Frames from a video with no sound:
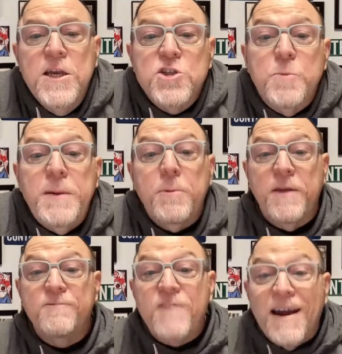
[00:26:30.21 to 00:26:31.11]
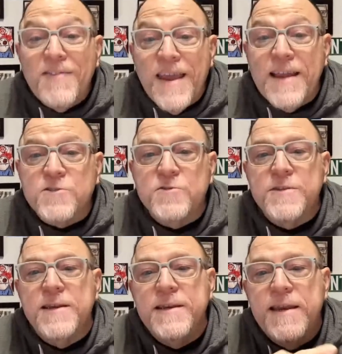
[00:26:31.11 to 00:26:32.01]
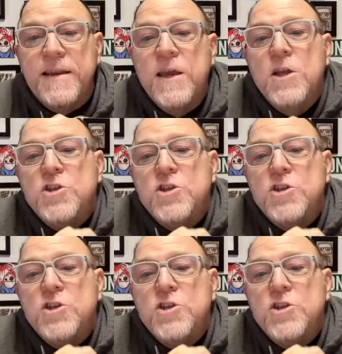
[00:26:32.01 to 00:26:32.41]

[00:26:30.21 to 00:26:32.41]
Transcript: so people can find the answers they need